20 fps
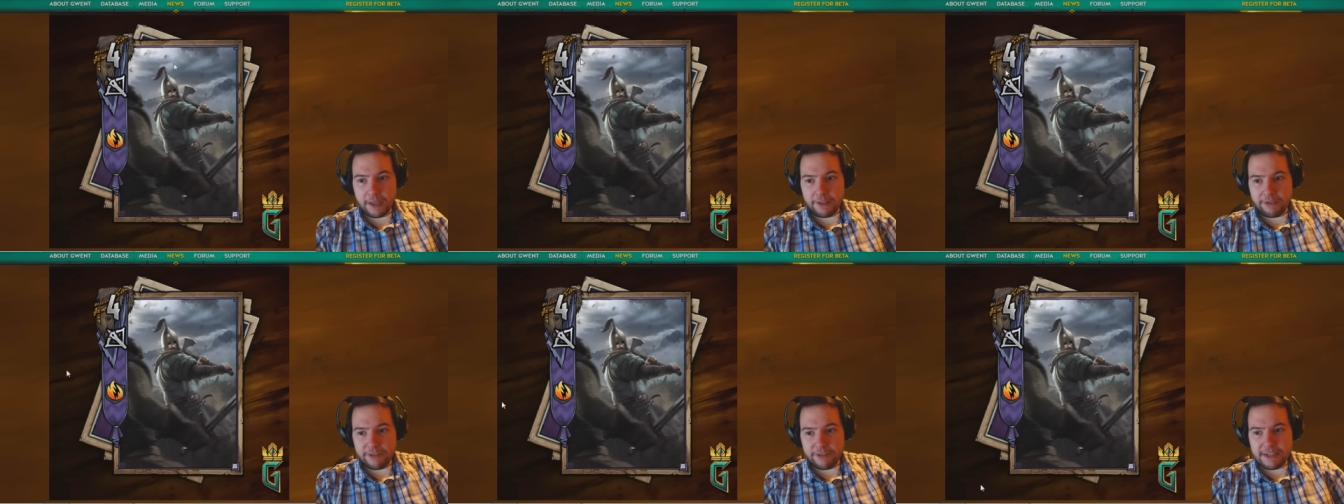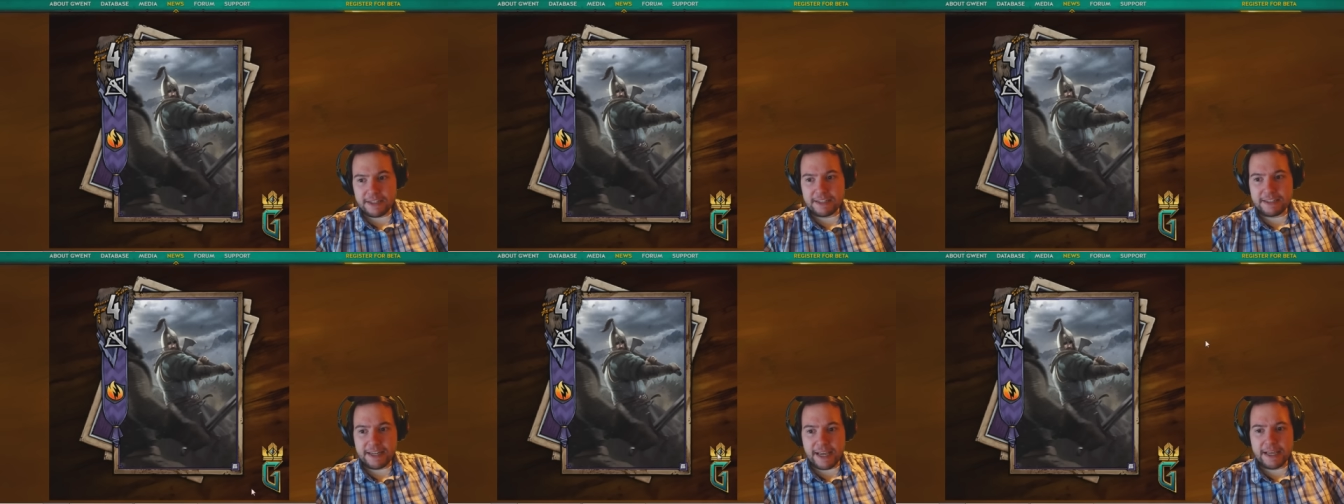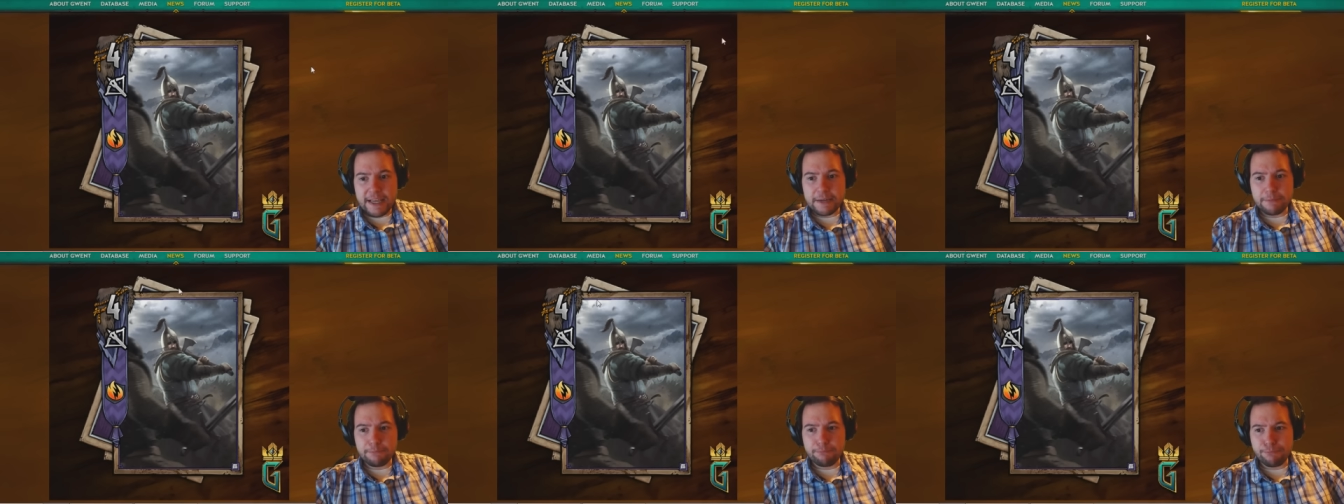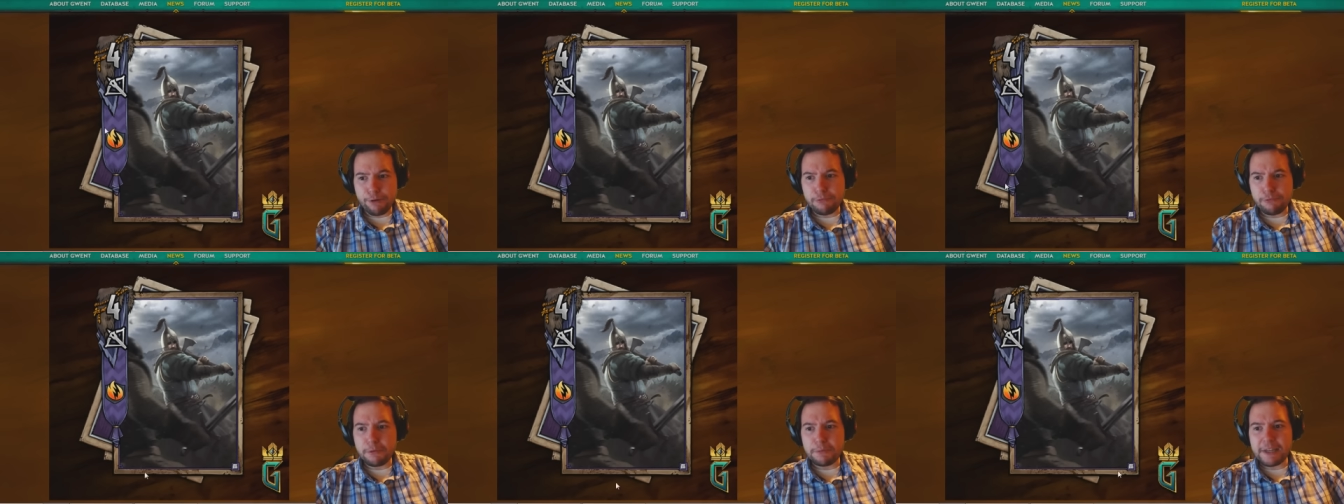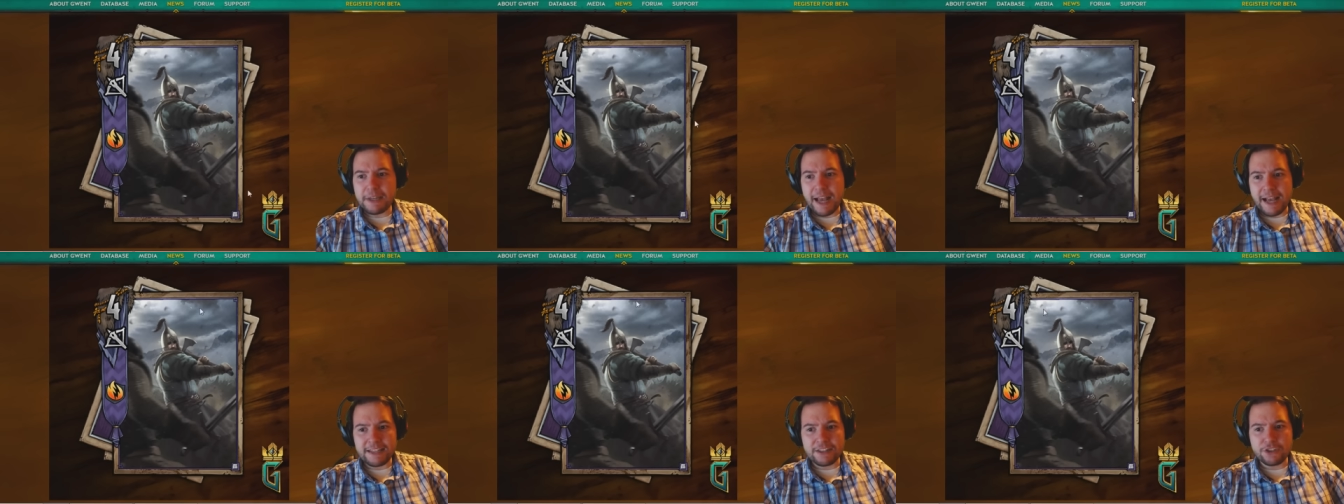This deck
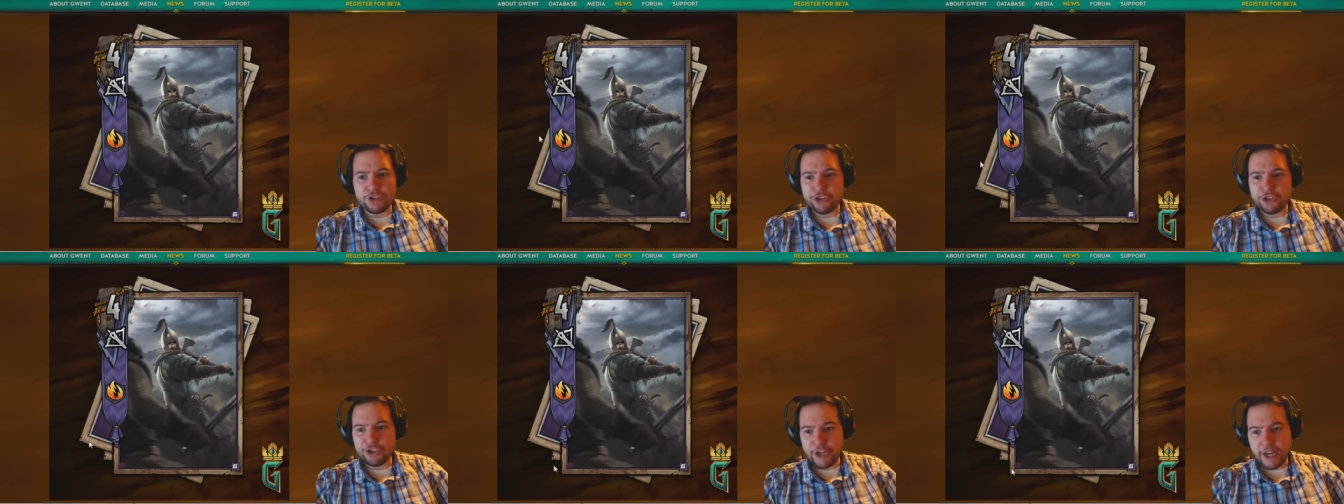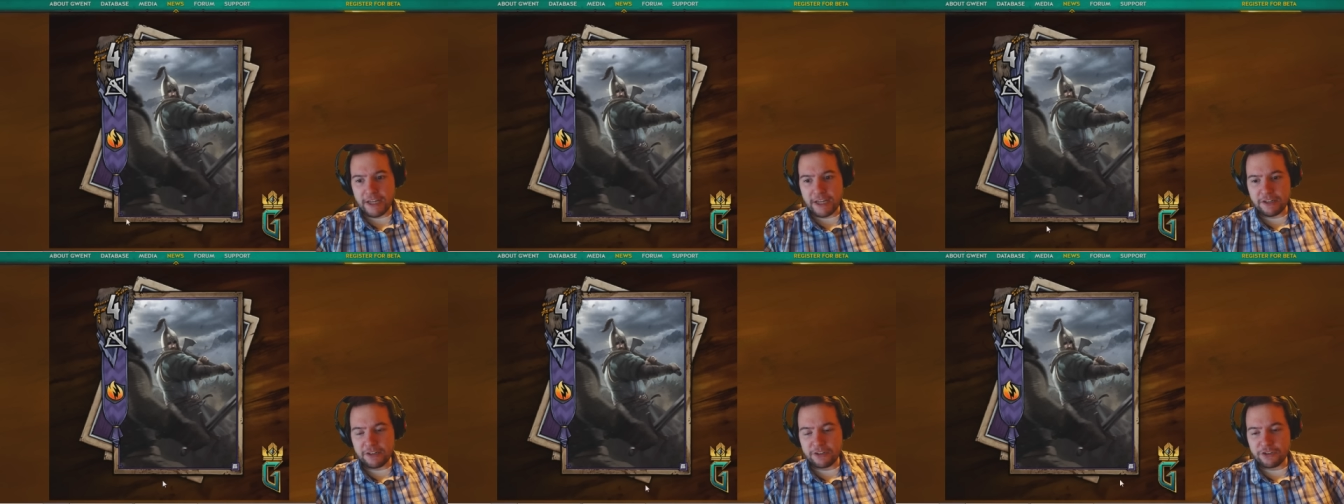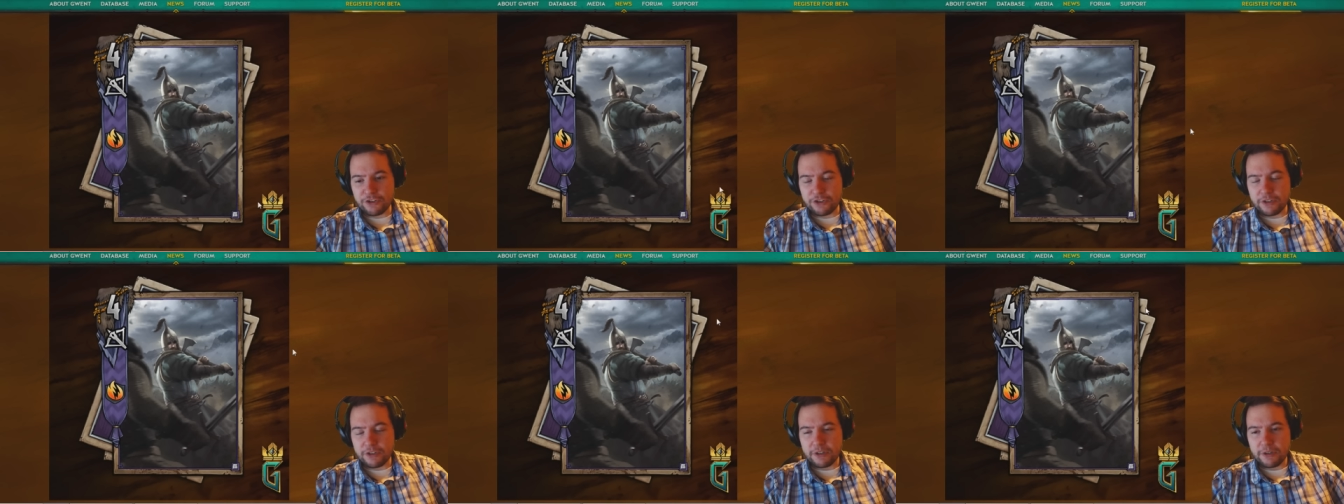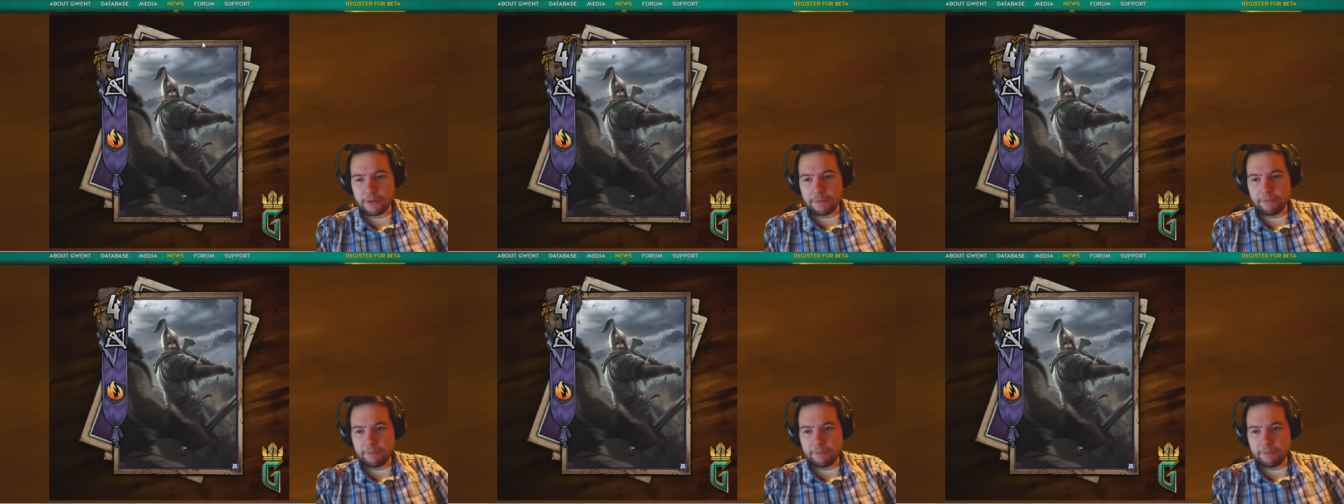probably hasn't changed,